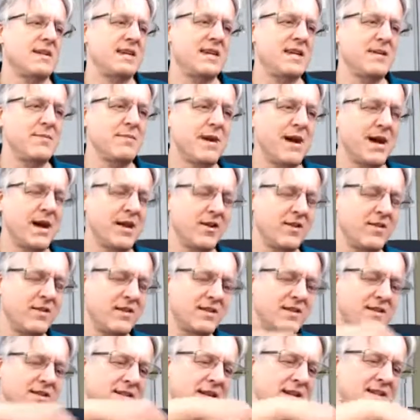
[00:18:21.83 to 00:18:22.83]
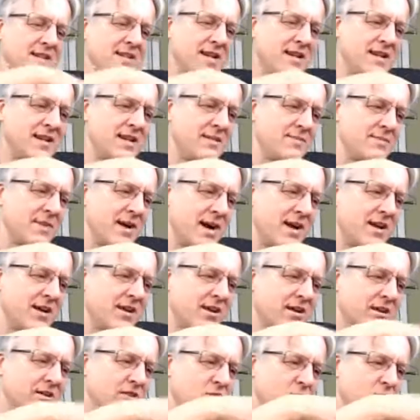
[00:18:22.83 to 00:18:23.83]
minor. And then it stays on E
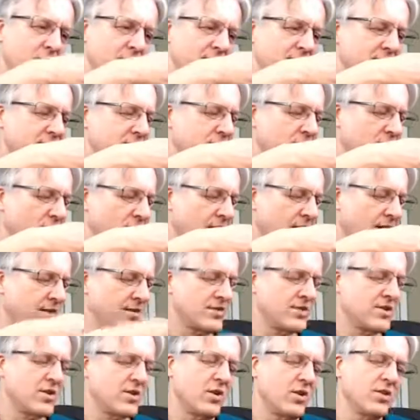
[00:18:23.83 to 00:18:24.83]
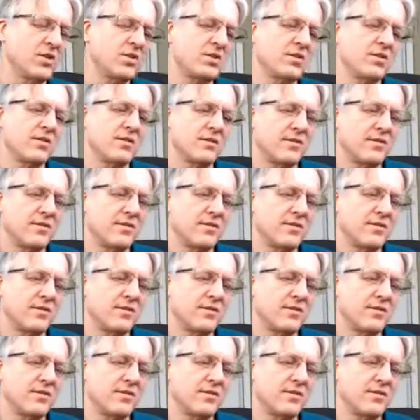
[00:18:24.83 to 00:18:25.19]
minor twice as long. So it's...